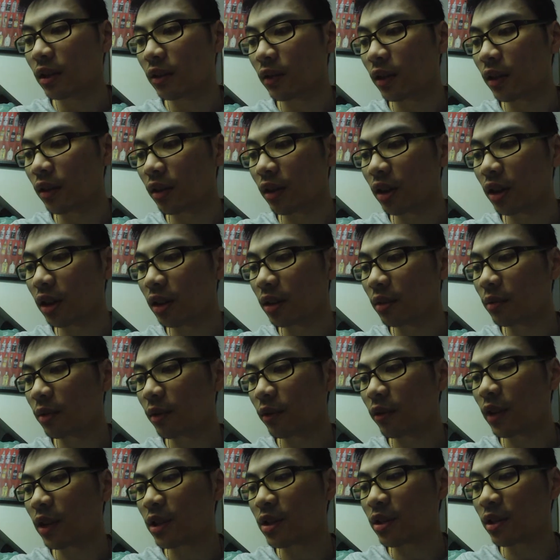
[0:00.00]
very
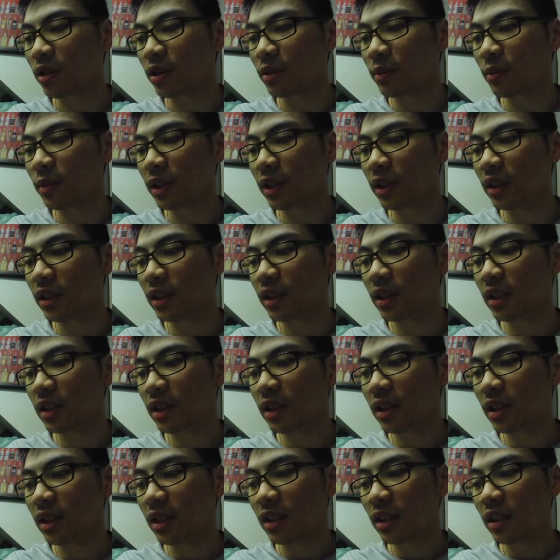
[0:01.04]
professional, but
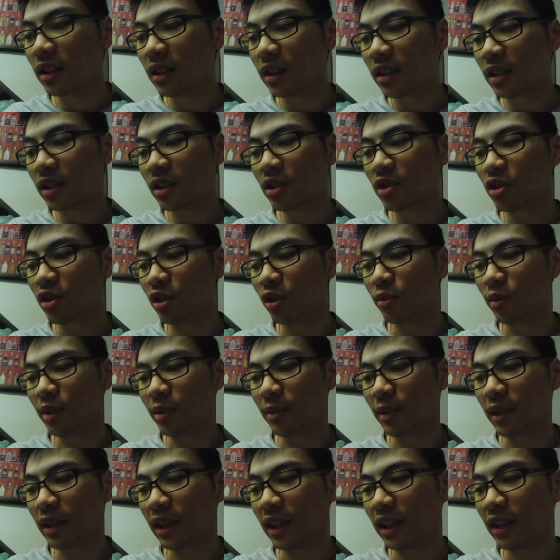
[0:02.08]
you should know
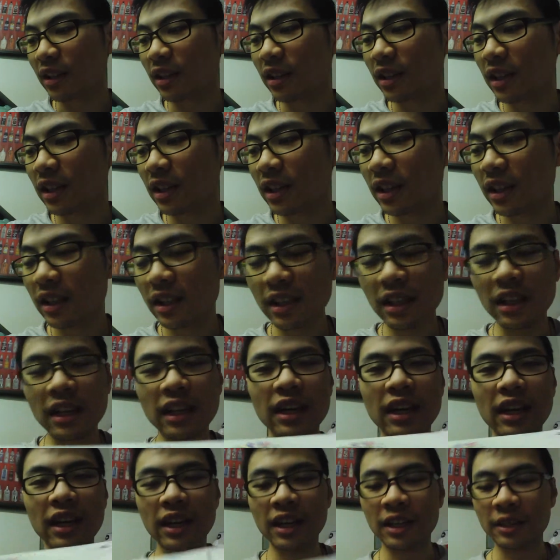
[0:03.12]
me by now.
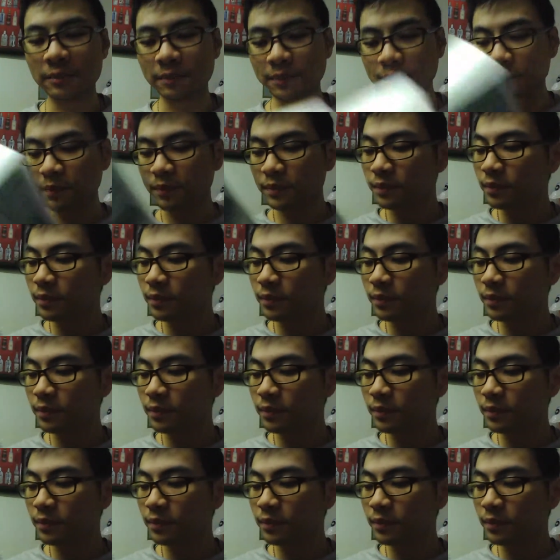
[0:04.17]
I'll